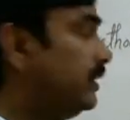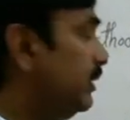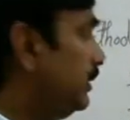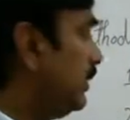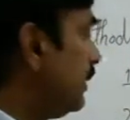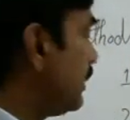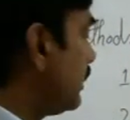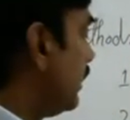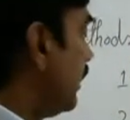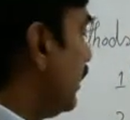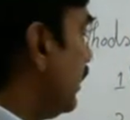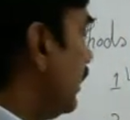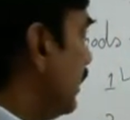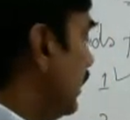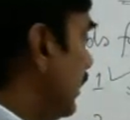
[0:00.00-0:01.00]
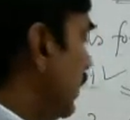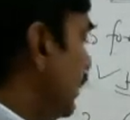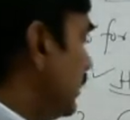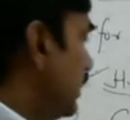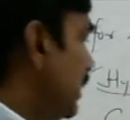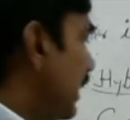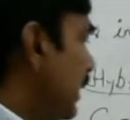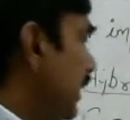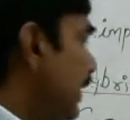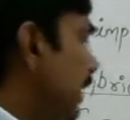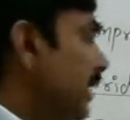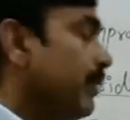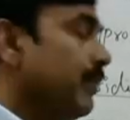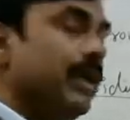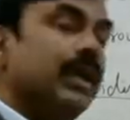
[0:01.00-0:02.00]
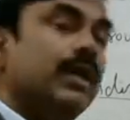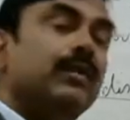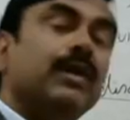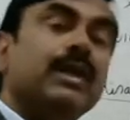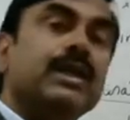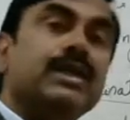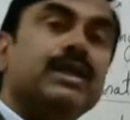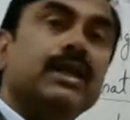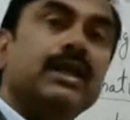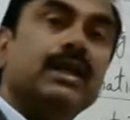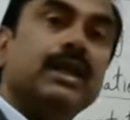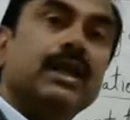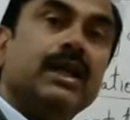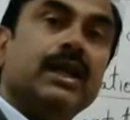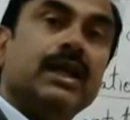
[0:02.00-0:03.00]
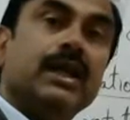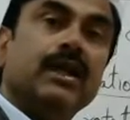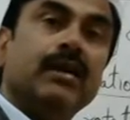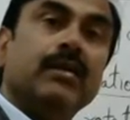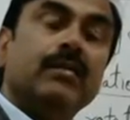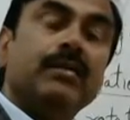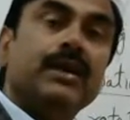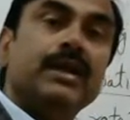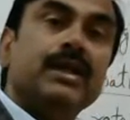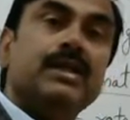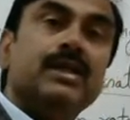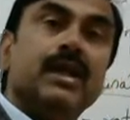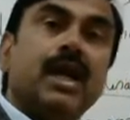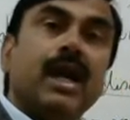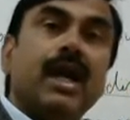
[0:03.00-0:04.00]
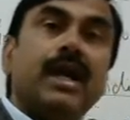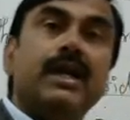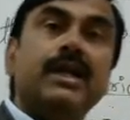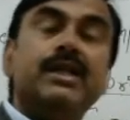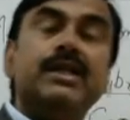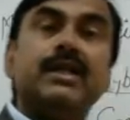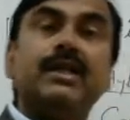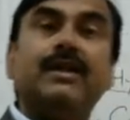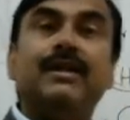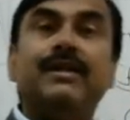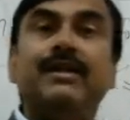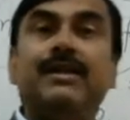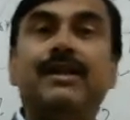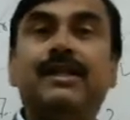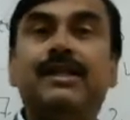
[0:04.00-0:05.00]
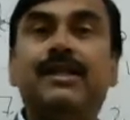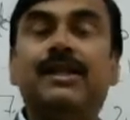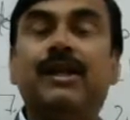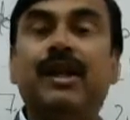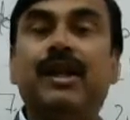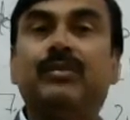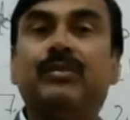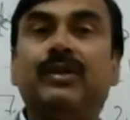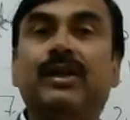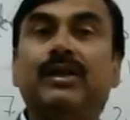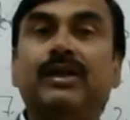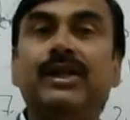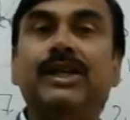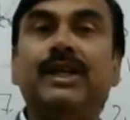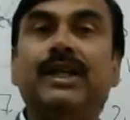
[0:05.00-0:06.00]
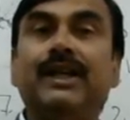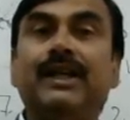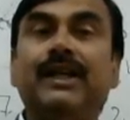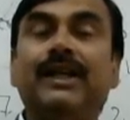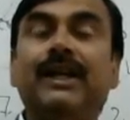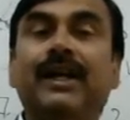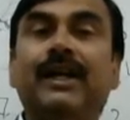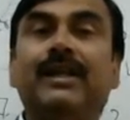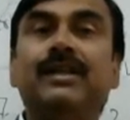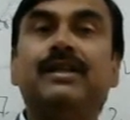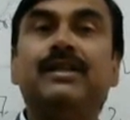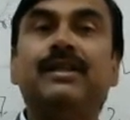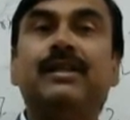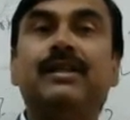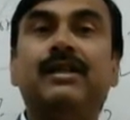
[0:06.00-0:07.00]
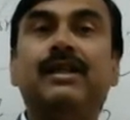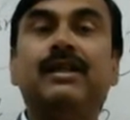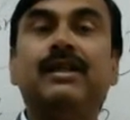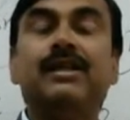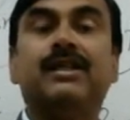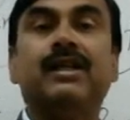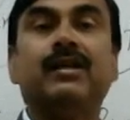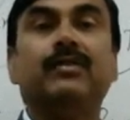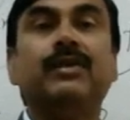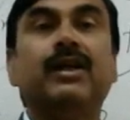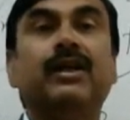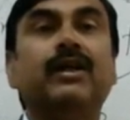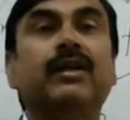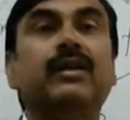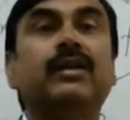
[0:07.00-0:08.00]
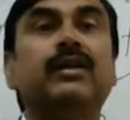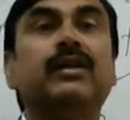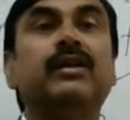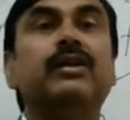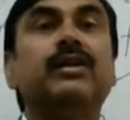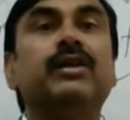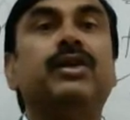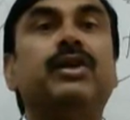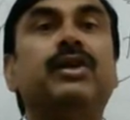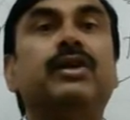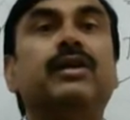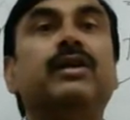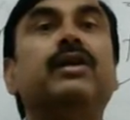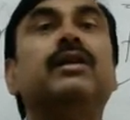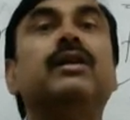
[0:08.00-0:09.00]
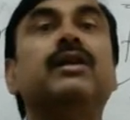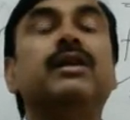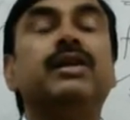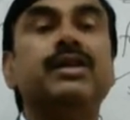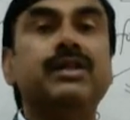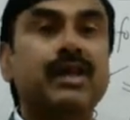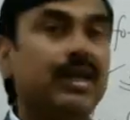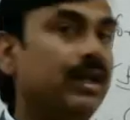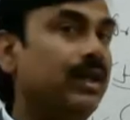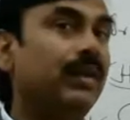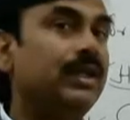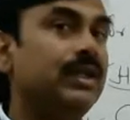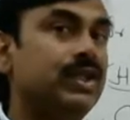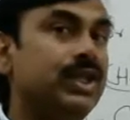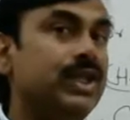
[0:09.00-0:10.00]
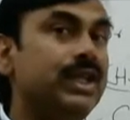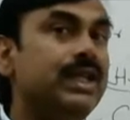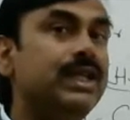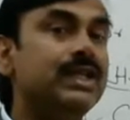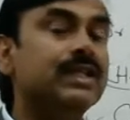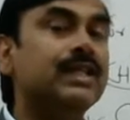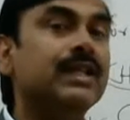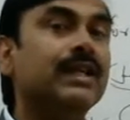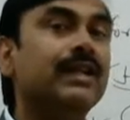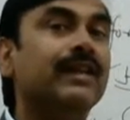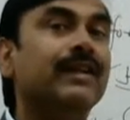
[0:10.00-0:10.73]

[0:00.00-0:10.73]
this genetic manipulation, means addition and deletion of the DNA, addition and deletion of the desirable genes.